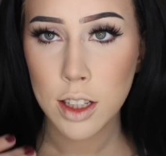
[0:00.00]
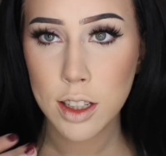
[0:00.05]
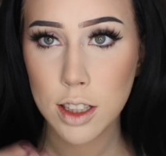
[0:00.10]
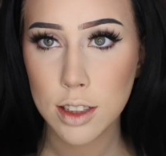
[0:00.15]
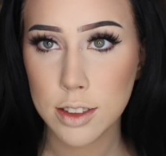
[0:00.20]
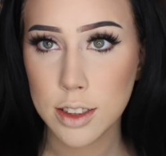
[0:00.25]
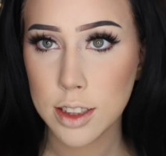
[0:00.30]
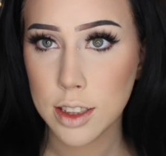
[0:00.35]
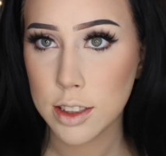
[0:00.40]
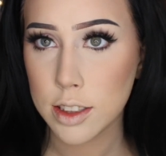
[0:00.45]

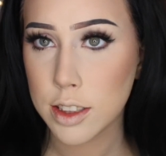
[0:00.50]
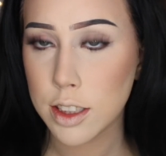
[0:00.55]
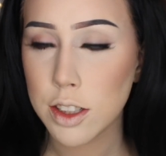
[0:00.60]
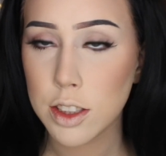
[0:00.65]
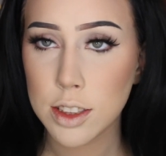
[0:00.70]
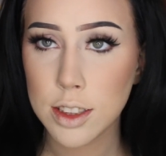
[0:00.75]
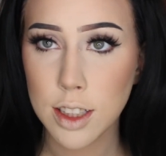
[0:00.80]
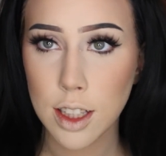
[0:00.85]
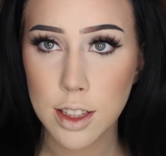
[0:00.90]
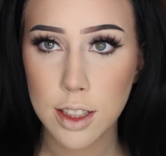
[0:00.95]

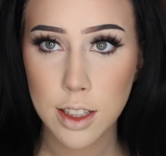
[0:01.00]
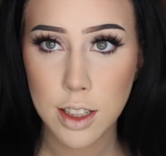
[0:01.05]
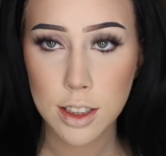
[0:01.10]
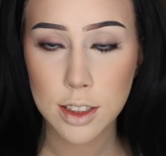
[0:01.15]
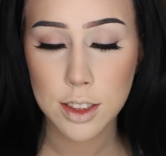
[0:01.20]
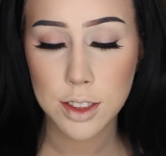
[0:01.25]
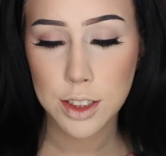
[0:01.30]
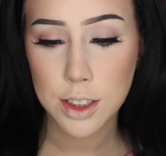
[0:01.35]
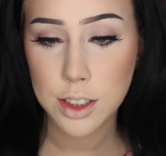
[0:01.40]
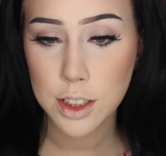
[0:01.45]
concealer, set the
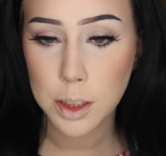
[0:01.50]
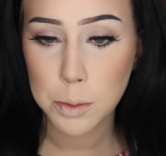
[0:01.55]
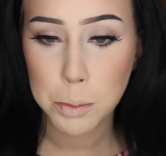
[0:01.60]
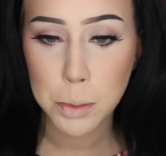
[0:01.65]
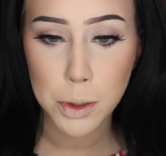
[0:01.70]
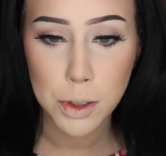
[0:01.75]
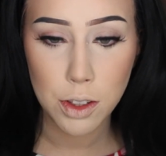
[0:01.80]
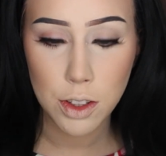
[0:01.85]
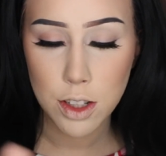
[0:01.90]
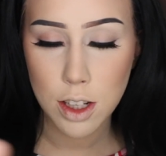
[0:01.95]
concealer,
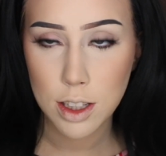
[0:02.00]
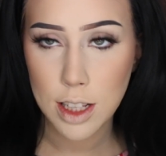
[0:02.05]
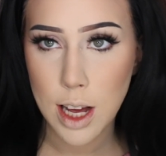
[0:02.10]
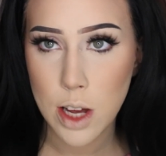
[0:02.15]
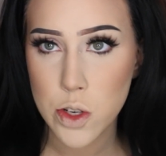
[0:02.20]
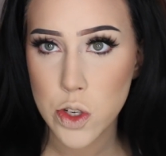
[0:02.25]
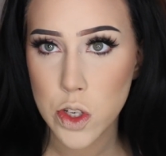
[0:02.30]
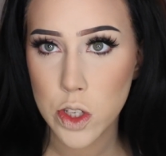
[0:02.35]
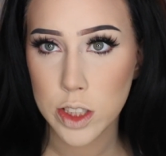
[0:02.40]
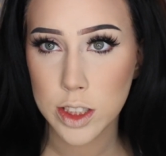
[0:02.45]
put on the
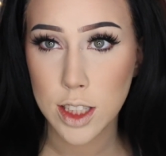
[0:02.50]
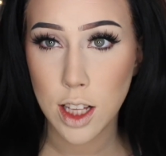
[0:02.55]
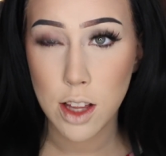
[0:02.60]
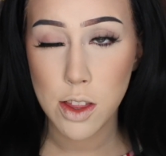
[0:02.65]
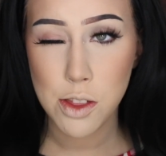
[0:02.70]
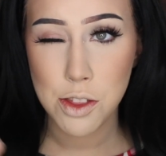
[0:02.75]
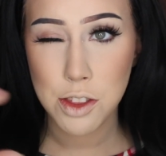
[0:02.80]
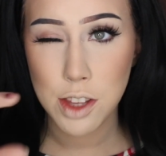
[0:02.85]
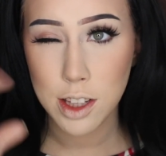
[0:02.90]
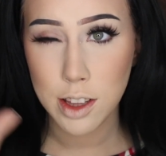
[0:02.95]
lashes, a
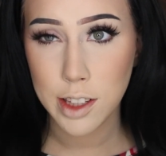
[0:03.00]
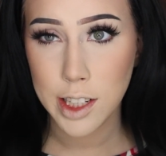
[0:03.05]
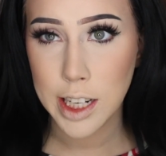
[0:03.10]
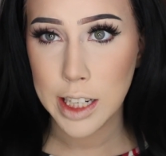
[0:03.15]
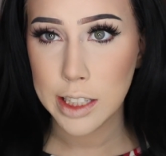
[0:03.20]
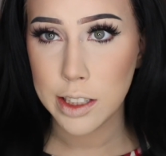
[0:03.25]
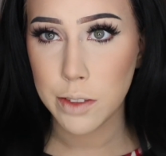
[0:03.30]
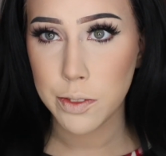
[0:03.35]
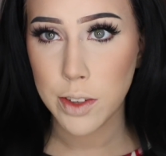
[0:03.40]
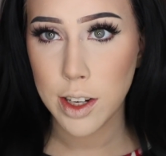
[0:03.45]
thin
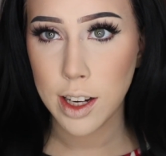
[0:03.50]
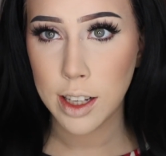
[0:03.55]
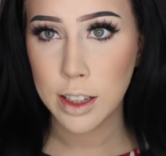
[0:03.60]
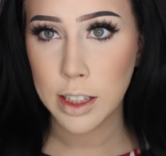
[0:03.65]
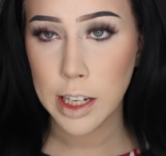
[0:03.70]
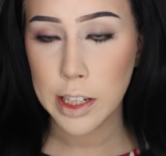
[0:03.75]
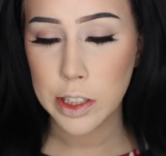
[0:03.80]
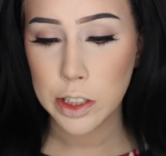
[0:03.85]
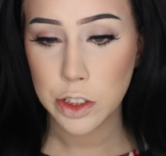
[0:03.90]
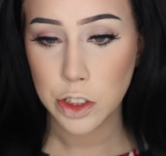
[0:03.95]
line of
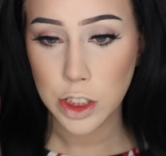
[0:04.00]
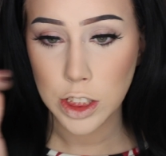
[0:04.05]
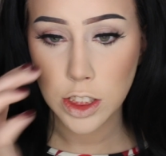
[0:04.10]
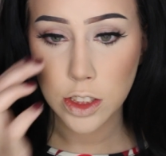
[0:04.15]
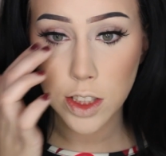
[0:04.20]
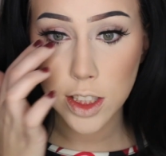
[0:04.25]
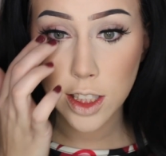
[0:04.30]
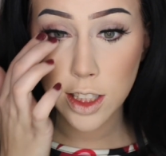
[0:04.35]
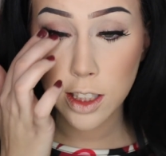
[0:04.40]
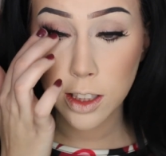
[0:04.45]
eyeliner just
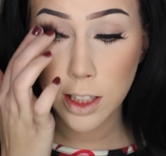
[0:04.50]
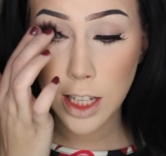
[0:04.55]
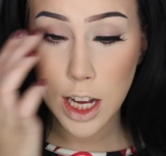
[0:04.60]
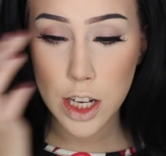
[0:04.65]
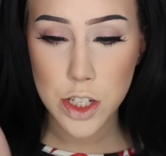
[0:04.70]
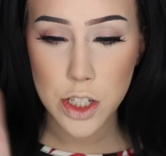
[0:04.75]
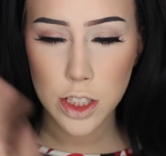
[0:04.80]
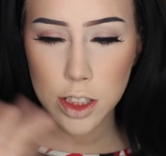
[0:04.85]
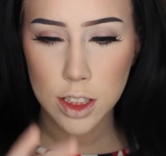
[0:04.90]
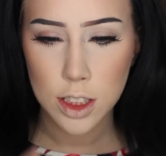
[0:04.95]
so that the
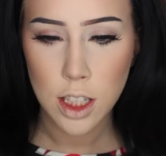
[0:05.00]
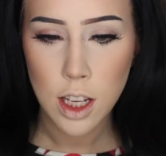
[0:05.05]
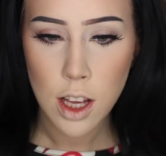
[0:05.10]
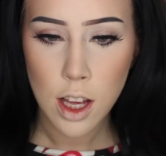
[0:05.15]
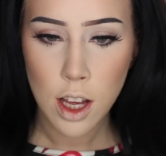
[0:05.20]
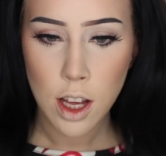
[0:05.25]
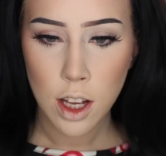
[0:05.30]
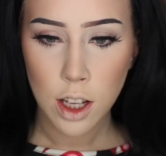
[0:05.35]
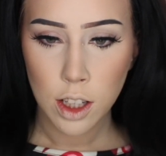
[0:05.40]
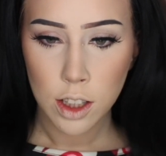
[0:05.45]
lashes
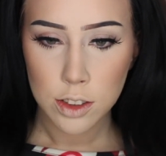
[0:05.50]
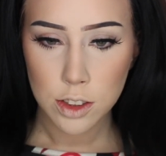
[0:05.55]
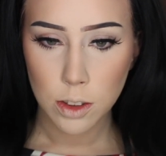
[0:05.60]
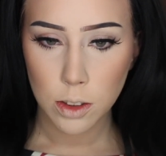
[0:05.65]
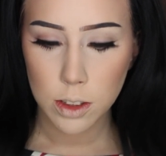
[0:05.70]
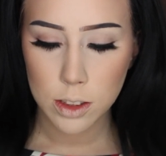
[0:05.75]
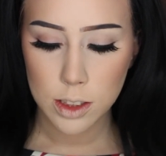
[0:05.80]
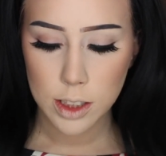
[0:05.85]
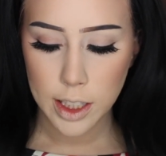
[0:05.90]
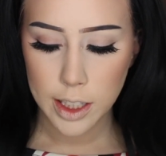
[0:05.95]

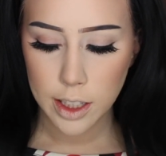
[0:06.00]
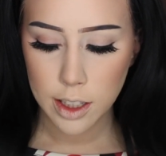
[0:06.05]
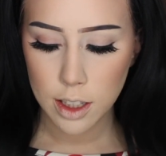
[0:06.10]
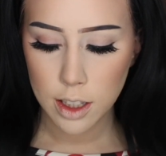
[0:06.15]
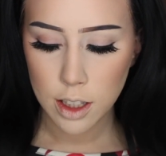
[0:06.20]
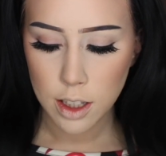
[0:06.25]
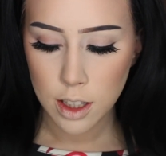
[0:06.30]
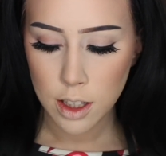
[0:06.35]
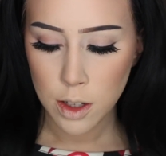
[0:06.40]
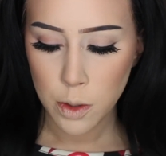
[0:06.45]
don't look
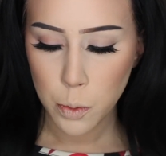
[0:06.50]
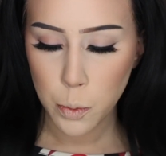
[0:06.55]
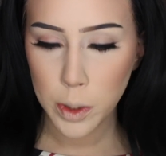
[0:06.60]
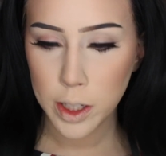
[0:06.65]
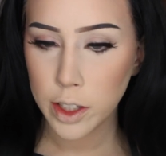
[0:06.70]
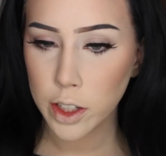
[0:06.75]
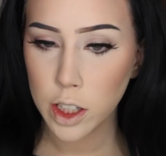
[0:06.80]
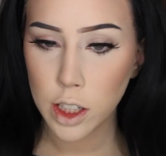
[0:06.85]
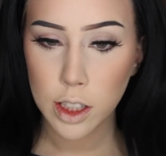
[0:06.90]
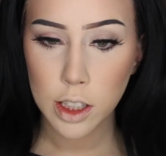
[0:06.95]
like
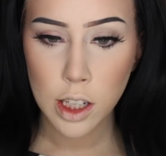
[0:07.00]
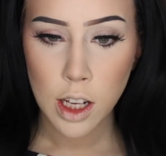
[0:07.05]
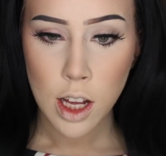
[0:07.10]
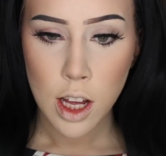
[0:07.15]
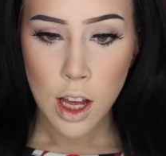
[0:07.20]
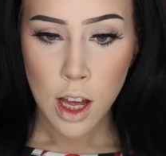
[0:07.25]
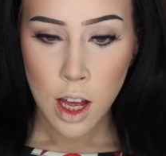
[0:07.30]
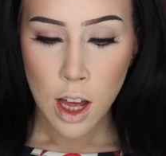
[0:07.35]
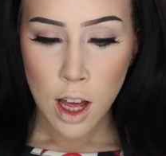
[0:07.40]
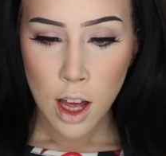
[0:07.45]
weird.
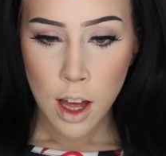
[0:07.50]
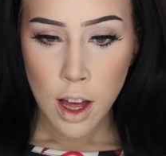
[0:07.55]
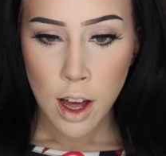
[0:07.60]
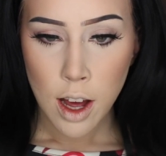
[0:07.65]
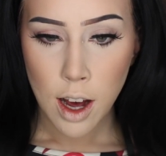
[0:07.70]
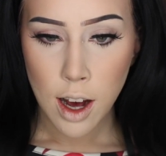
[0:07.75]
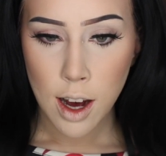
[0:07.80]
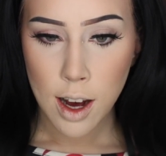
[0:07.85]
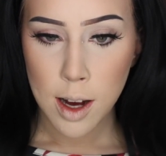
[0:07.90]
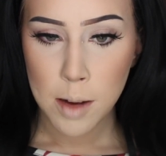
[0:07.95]

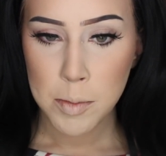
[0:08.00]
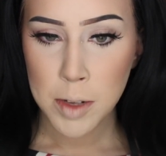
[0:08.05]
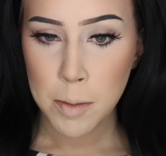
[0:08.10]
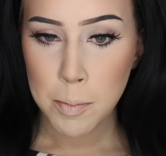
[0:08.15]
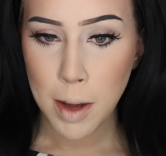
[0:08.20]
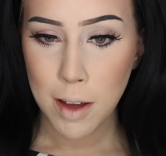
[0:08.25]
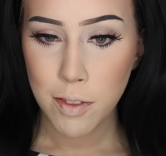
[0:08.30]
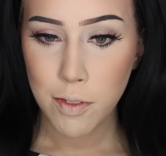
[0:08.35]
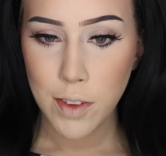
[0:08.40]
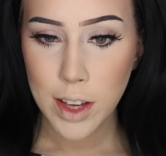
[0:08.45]

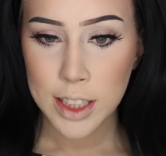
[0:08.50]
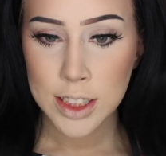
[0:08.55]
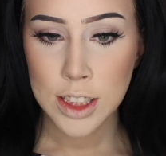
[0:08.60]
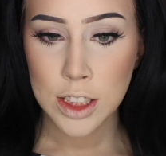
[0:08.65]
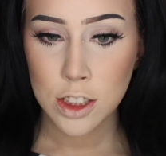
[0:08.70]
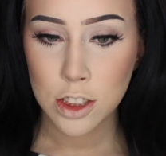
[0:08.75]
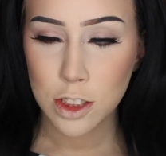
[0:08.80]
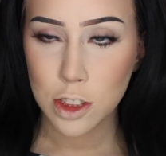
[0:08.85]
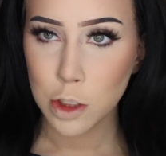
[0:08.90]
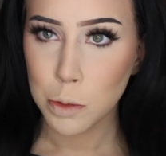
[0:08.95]
My face
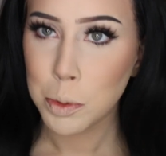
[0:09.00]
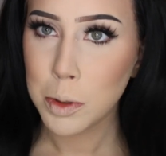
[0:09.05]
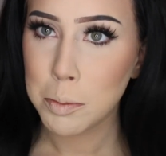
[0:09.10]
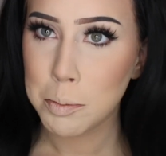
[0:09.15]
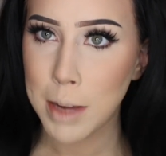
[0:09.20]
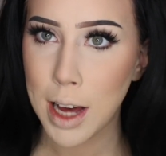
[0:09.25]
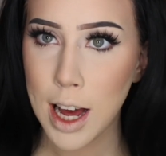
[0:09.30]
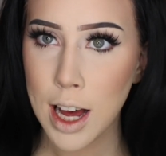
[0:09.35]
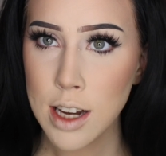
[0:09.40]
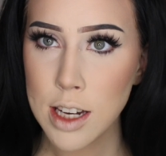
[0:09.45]
is
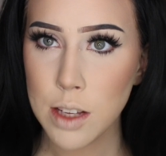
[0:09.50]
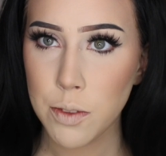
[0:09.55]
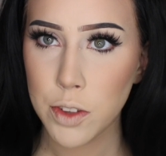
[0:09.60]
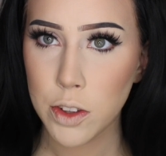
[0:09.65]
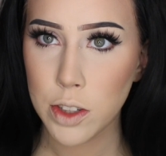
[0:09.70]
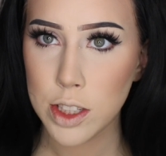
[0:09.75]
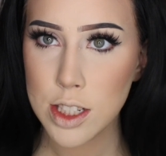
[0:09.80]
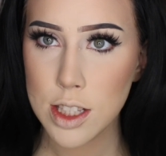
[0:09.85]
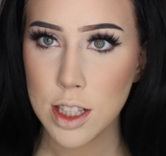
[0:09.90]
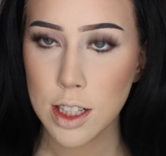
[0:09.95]
super matte, even
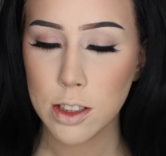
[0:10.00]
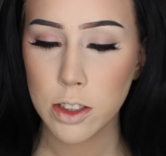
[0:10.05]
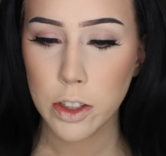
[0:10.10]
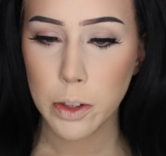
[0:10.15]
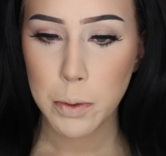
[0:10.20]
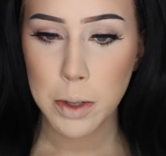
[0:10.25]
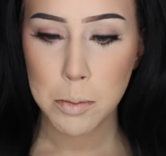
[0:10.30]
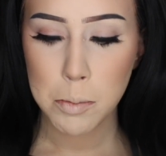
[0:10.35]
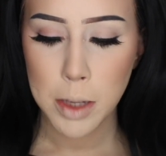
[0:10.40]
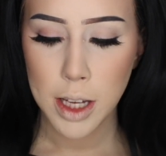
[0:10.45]
though I did the
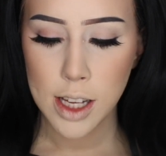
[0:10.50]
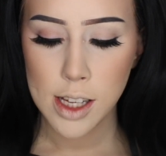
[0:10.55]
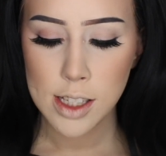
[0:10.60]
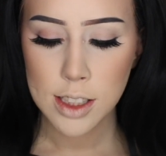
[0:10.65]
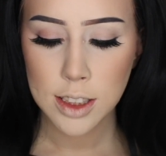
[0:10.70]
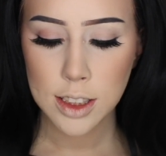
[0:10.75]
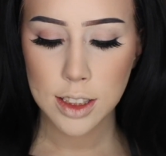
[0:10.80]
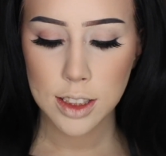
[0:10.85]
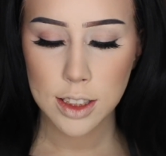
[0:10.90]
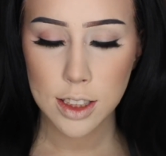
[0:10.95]
glowy
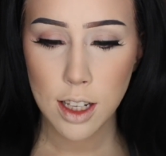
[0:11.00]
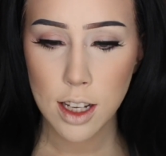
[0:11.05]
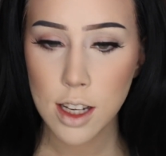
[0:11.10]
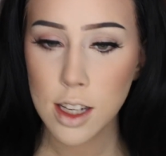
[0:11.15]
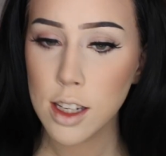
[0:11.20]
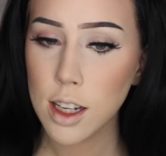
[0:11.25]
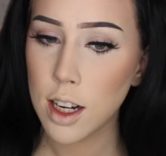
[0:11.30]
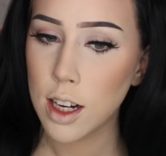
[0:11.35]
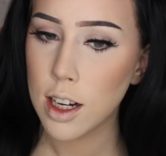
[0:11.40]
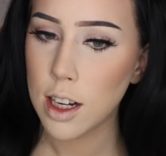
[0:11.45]
base,
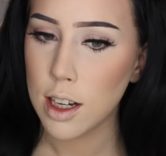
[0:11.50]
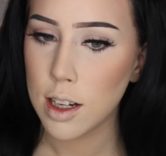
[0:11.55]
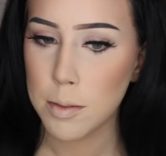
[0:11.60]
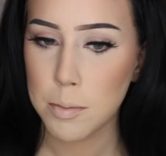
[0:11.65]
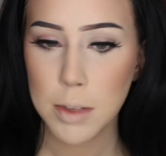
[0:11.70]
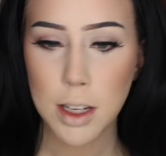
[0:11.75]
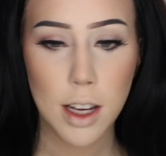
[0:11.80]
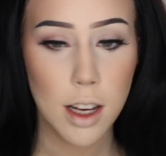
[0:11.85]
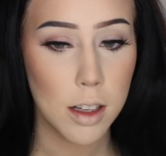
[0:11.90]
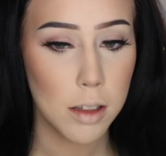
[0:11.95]
but
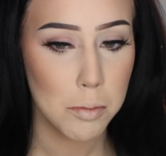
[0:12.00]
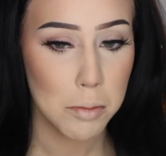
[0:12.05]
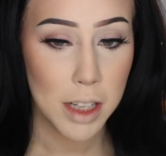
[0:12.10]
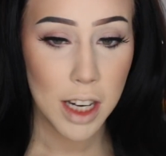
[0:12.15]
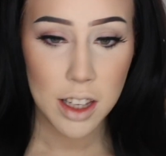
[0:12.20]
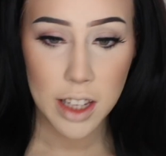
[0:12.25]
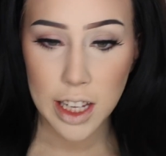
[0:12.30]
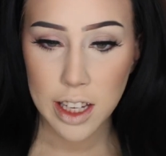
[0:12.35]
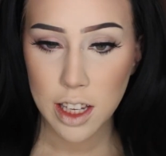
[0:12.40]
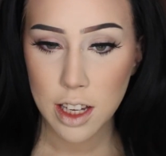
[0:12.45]

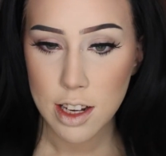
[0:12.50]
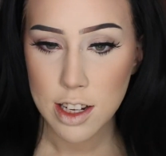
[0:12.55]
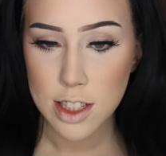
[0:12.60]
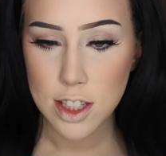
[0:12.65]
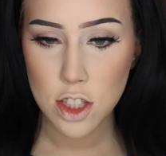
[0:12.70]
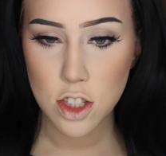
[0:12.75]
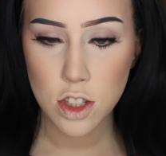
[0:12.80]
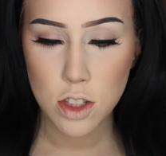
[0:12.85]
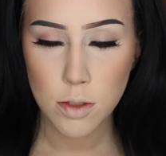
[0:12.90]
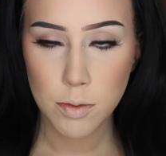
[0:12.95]
I like it.
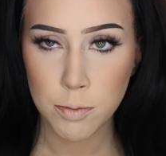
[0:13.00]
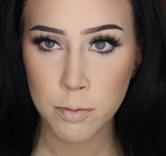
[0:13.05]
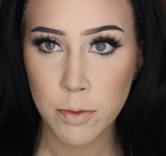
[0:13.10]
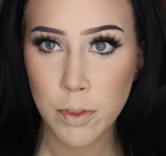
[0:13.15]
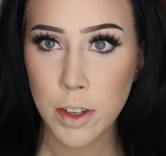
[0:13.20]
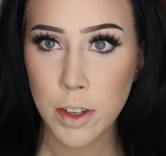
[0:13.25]
It's